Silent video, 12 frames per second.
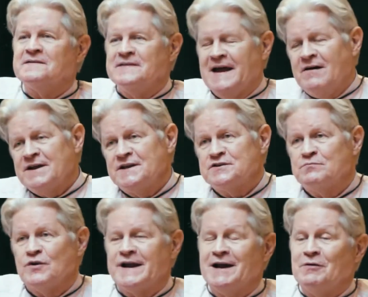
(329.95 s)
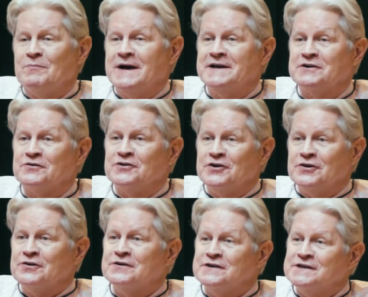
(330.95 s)
Now I get to bring out my inner
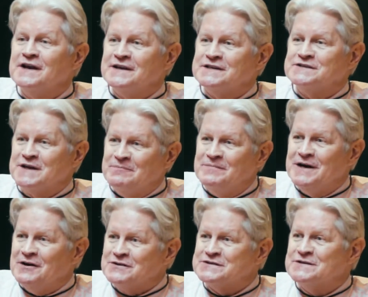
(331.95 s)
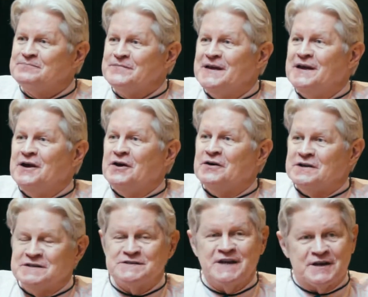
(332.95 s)
nerd and tell you something else.
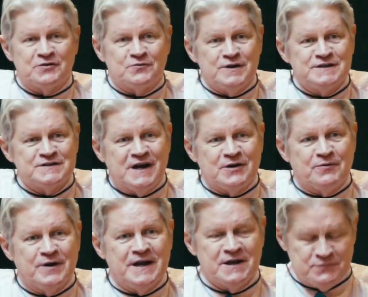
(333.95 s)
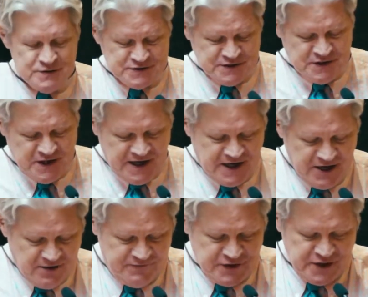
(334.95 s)
Second reason I ran was to take care
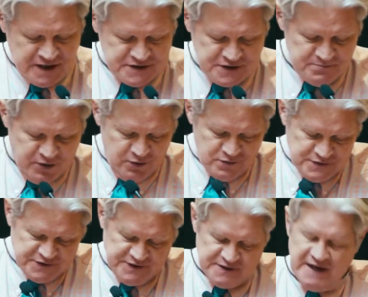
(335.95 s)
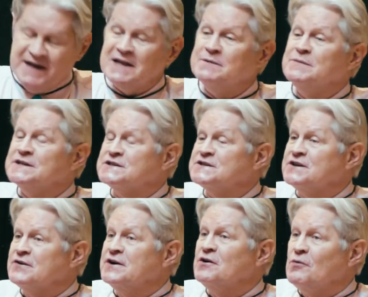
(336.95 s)
of the nuts and bolts, the daily
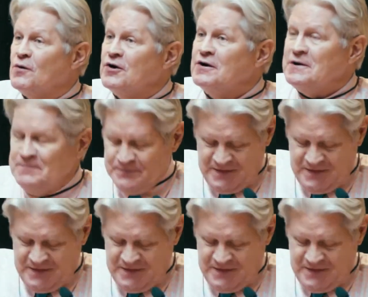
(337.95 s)
ministerial work.